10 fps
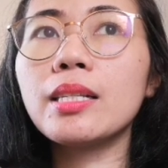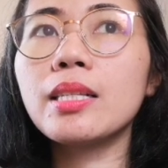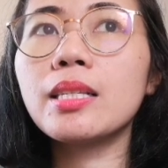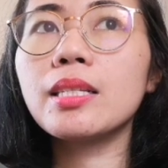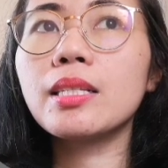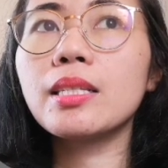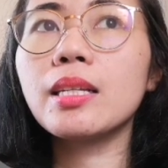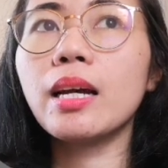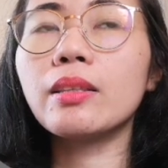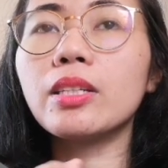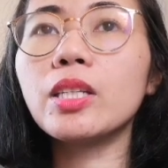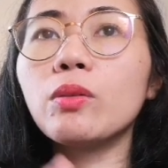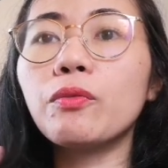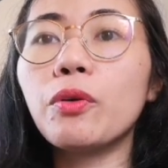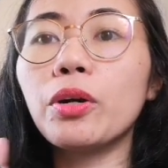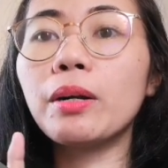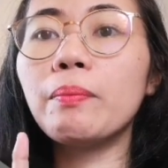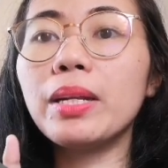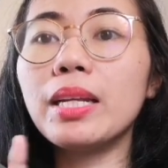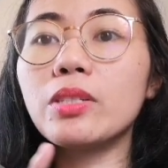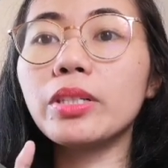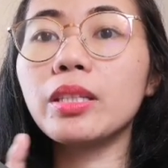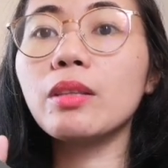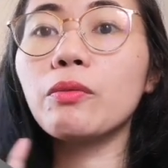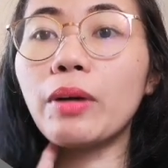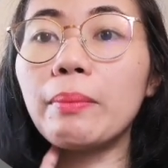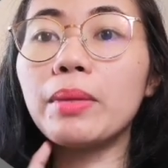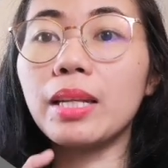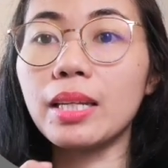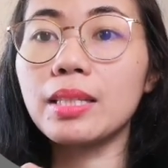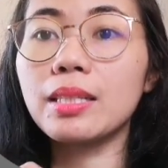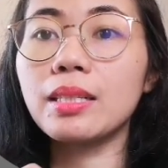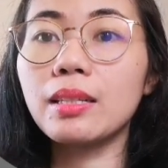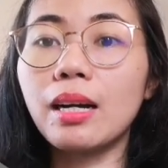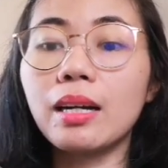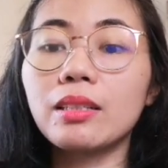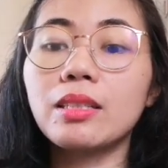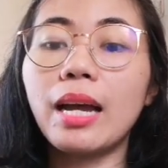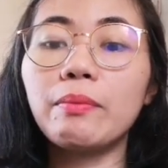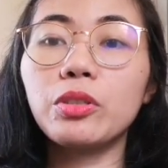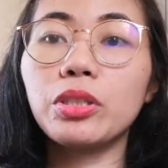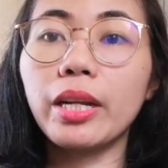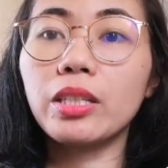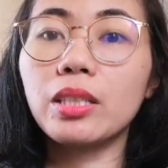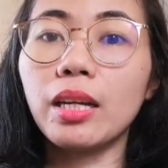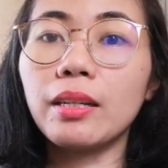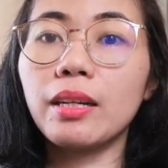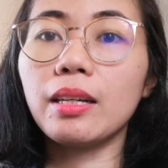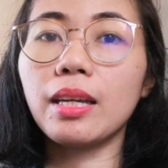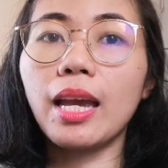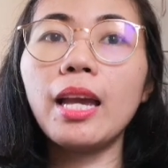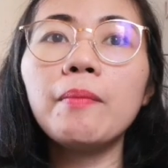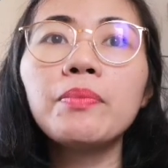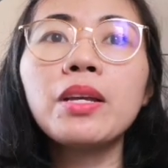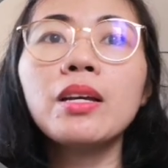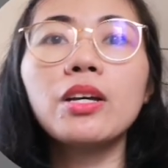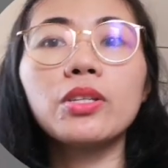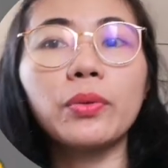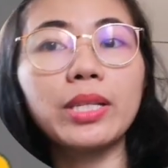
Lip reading: just 3 to 4 minutes or 3 to 5 minutes ang time duration. Okay,